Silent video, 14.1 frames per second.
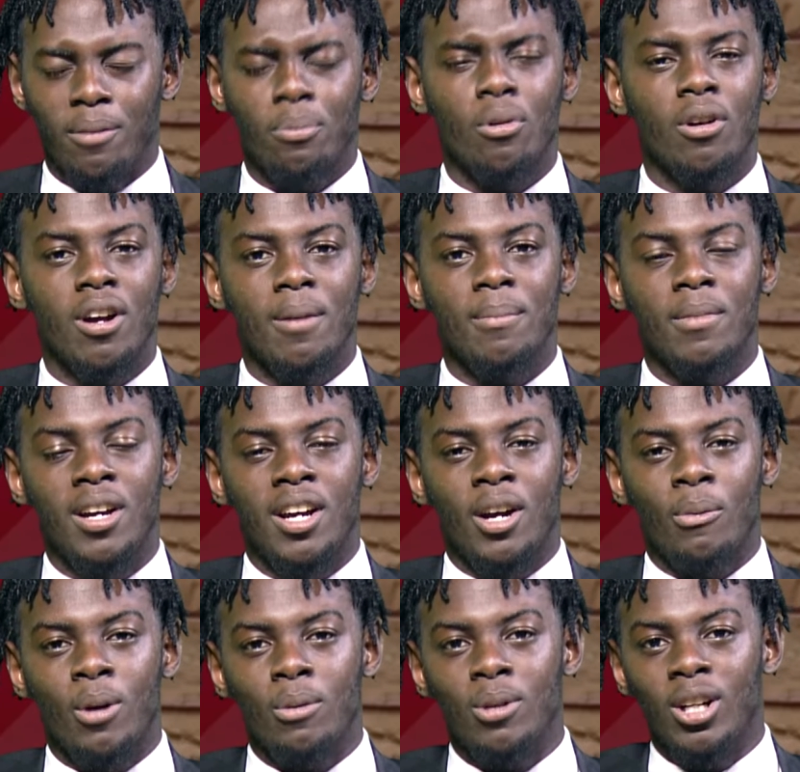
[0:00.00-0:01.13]
a program
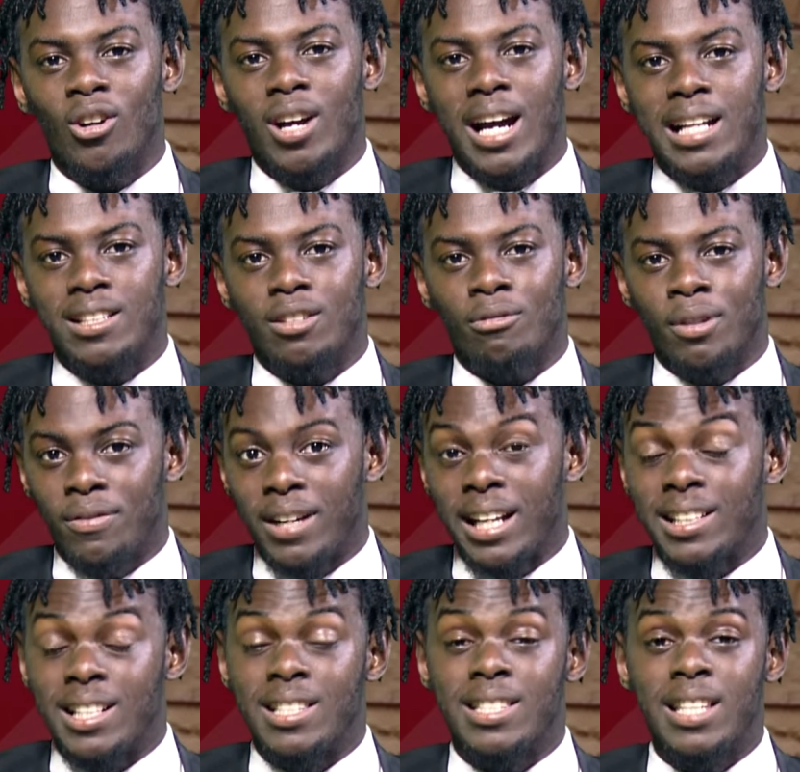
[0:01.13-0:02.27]
where we look at, reflect,
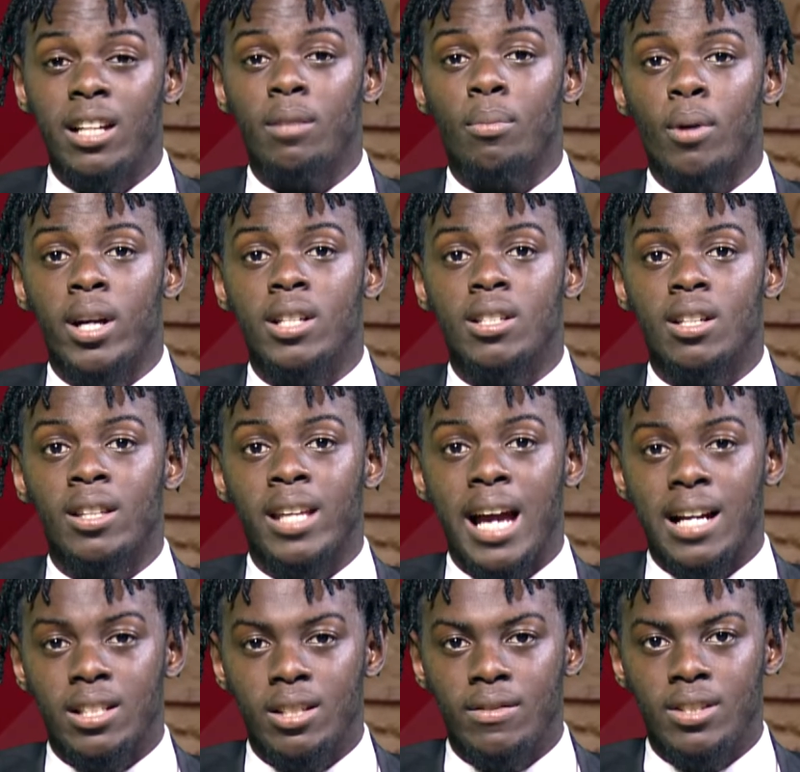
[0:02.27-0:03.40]
and celebrate the
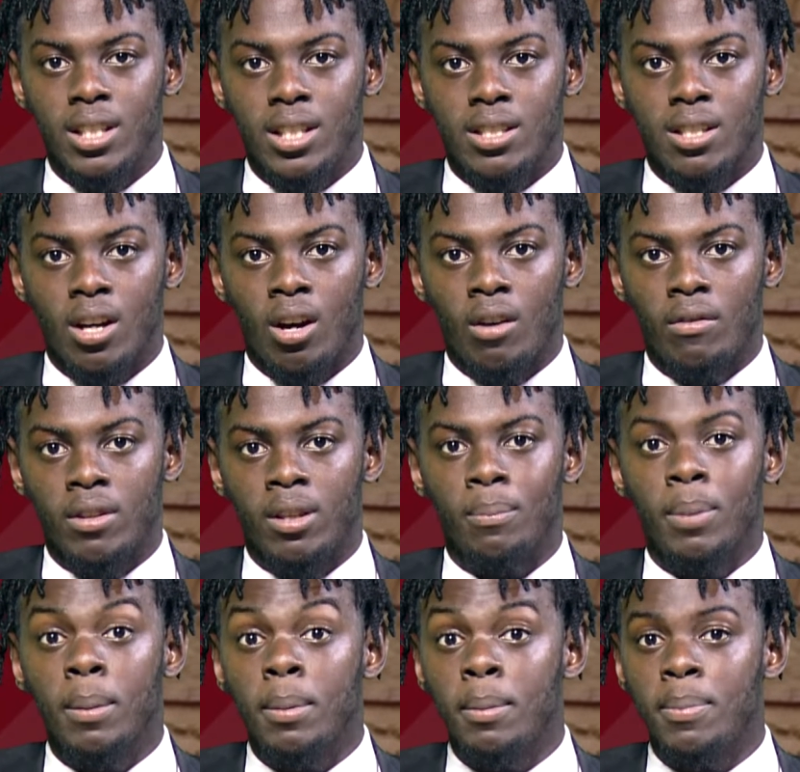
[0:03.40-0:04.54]
activities of the
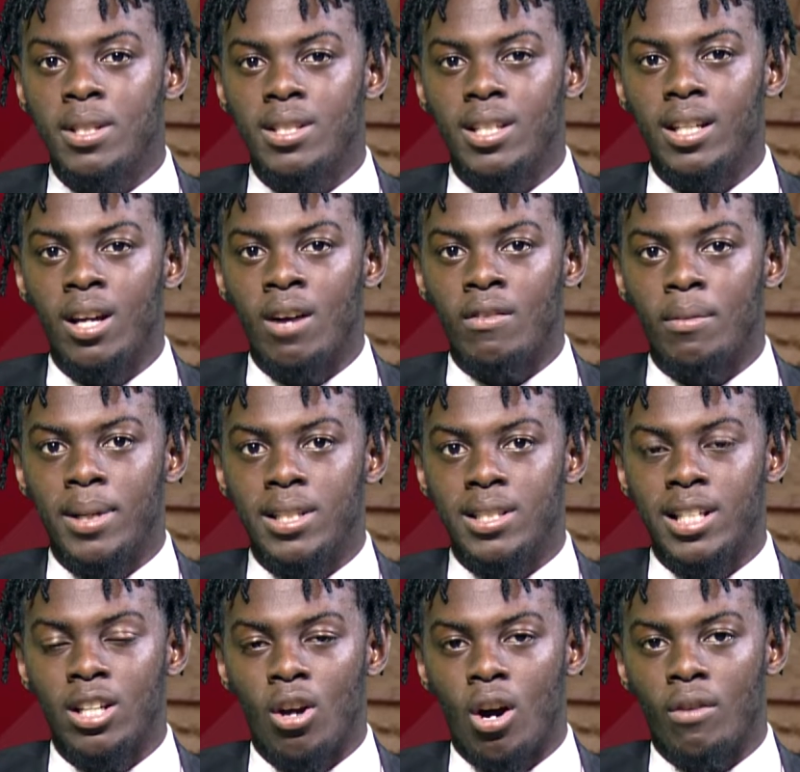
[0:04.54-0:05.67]
PBPC government
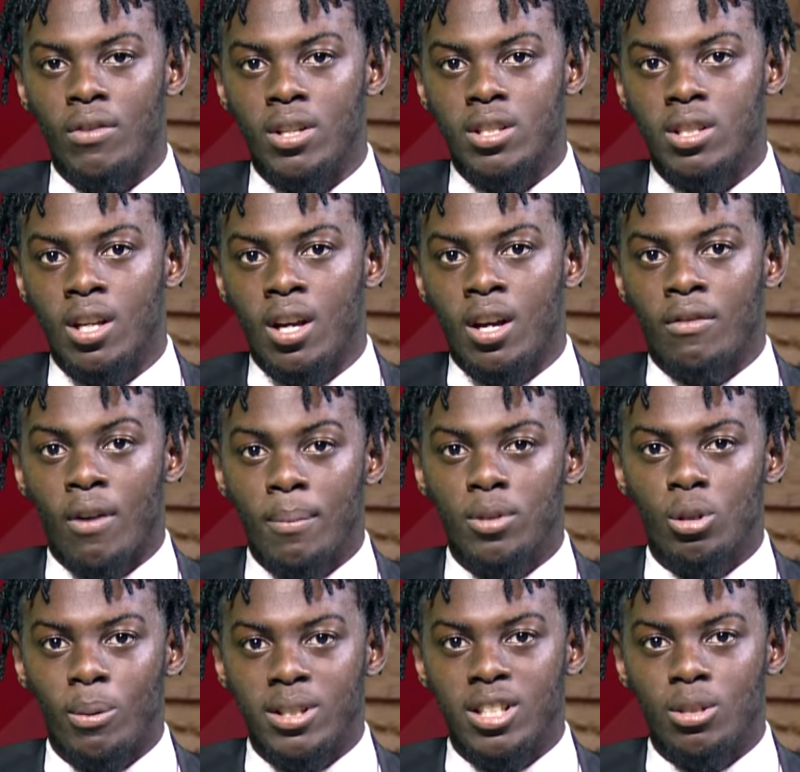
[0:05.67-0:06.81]
in office from
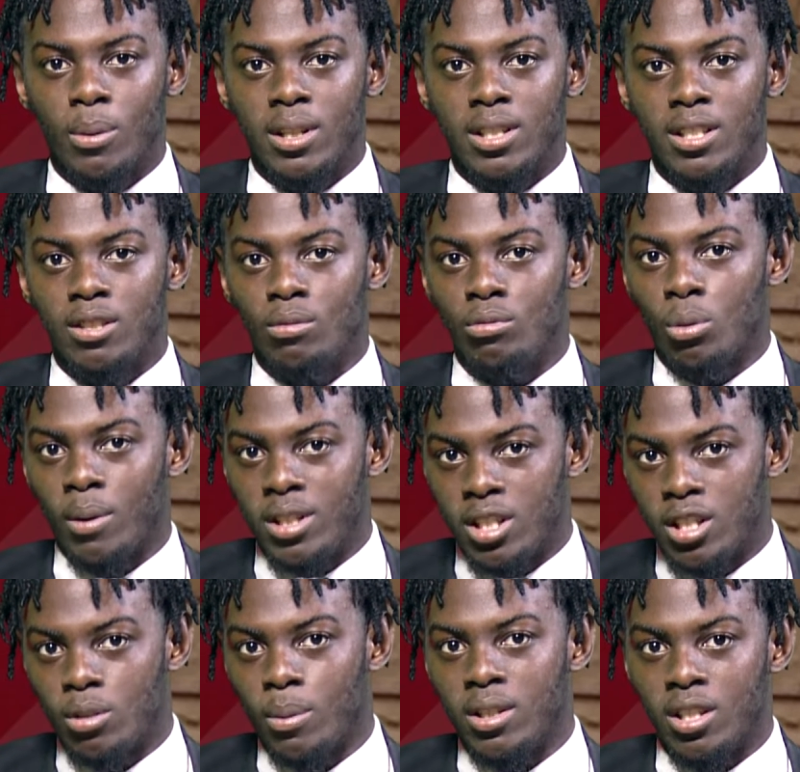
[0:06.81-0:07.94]
2020 to
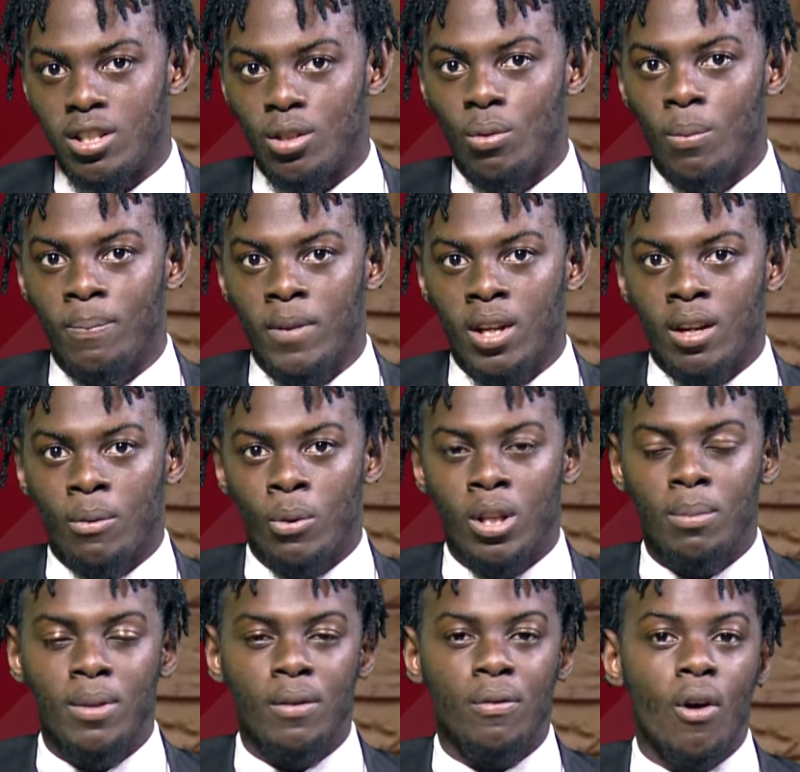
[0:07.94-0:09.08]
2022. With
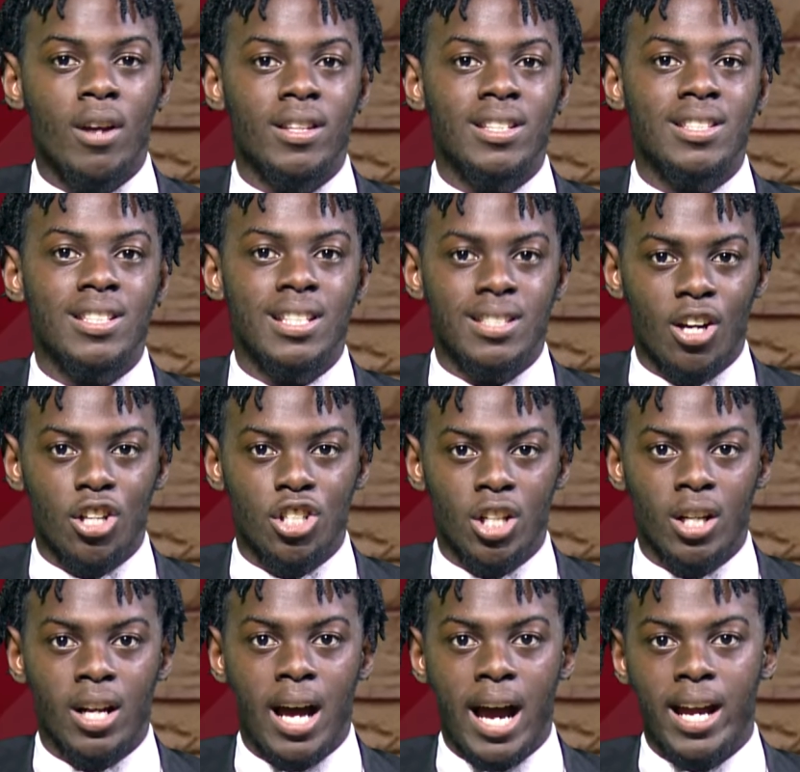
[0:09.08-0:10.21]
me for this
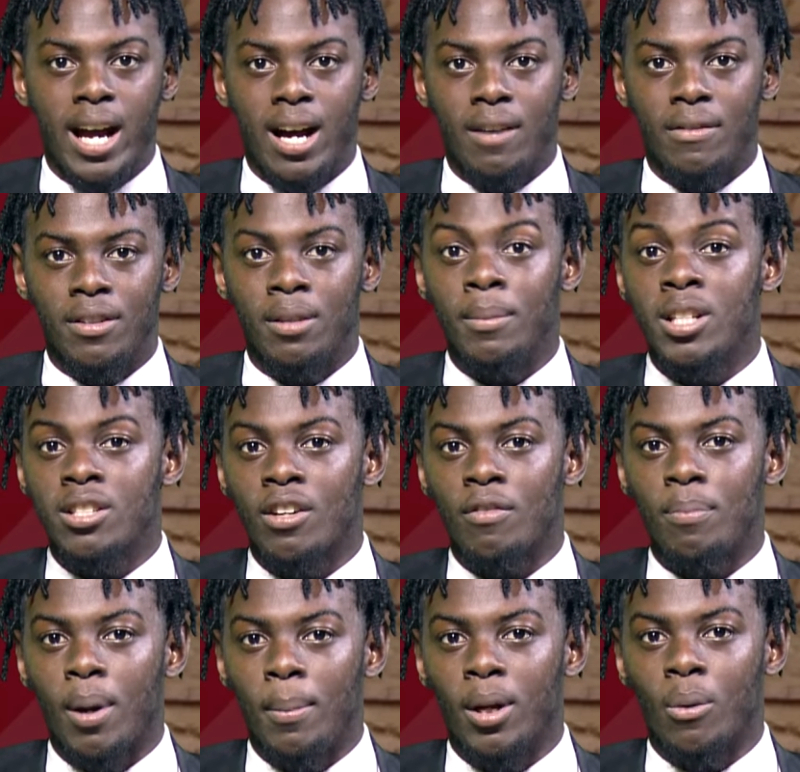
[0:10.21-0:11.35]
discussion, I have the Minister of
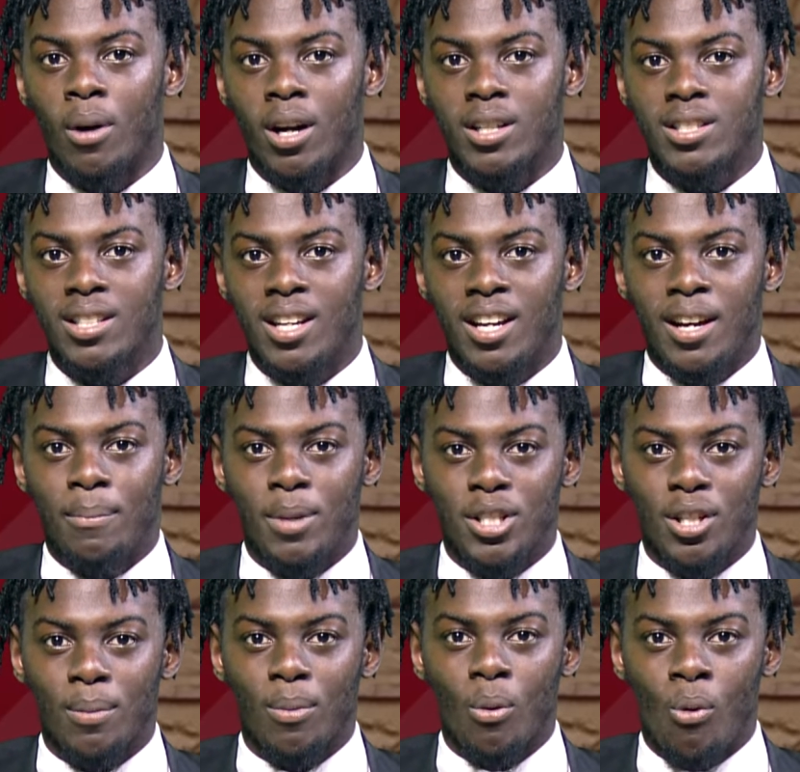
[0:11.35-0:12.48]
Public Works,
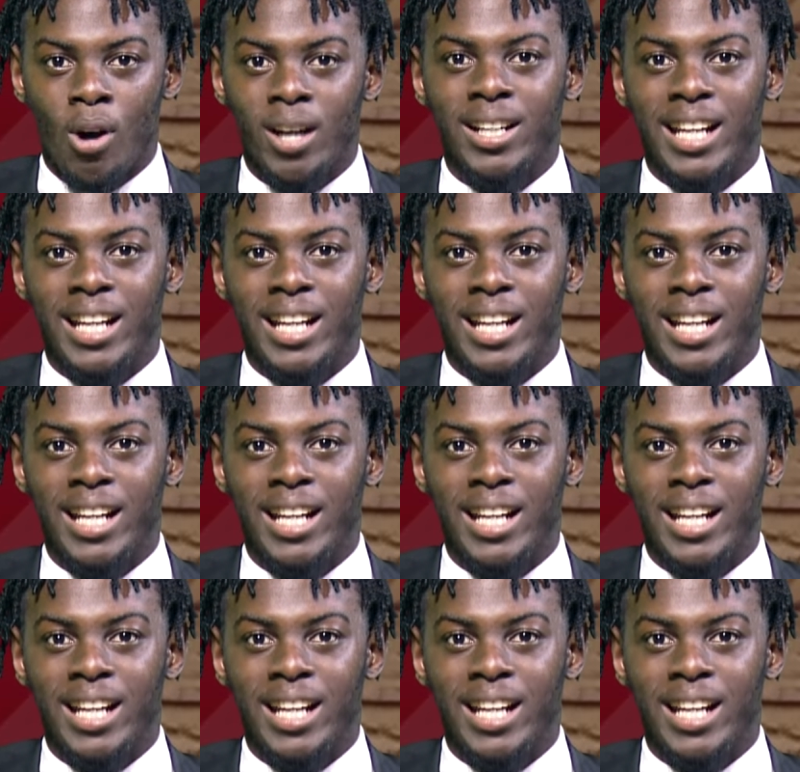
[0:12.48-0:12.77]
Bishop Juan